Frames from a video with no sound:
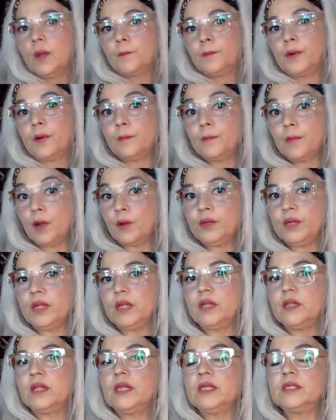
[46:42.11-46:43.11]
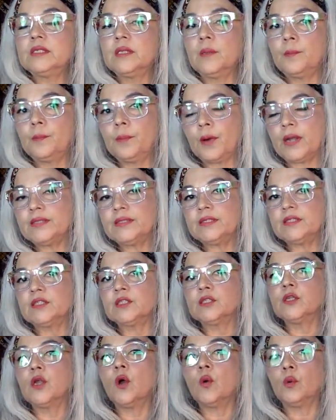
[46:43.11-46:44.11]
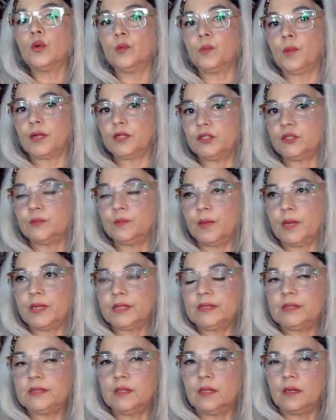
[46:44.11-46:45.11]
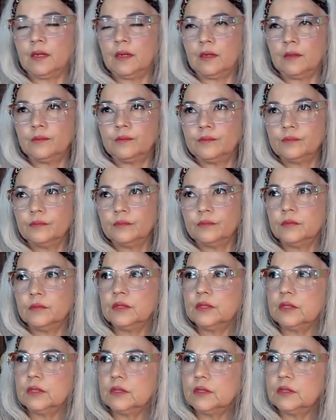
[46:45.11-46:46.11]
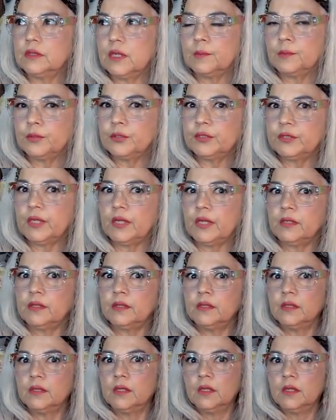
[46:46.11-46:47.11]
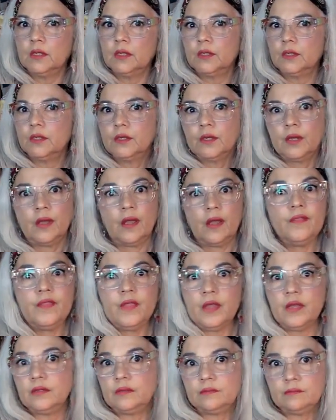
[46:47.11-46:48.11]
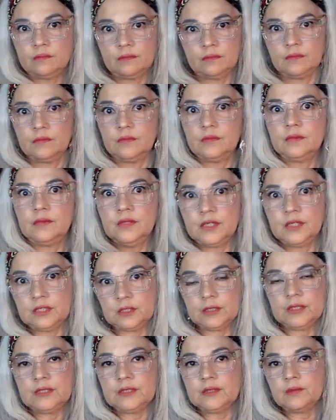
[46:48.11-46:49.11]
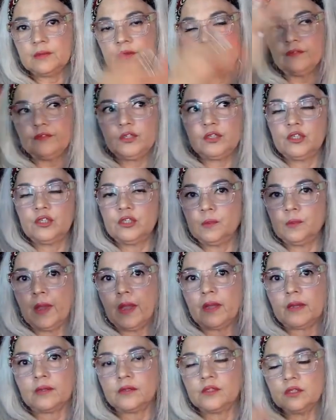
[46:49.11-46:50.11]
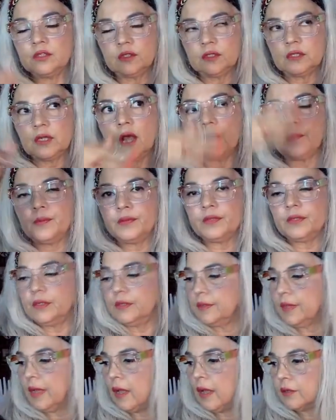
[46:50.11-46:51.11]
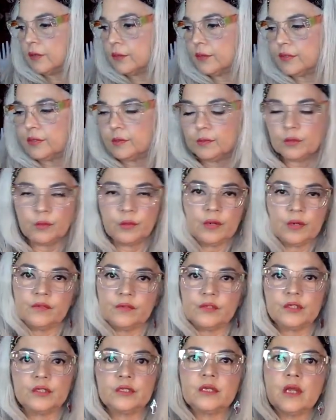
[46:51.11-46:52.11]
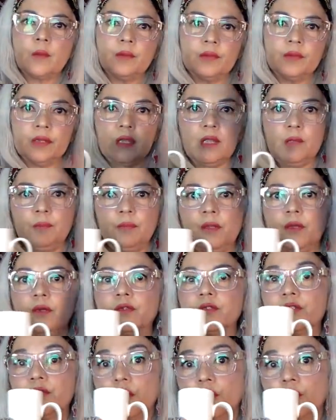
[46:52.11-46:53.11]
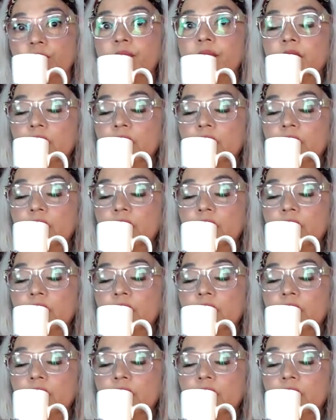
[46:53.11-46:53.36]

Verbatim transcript: promote it, it the price is lowered by, by um, is it 10%? And then it's it's lifted to the back to the top of the algorithm or whatever to the top of the heap there so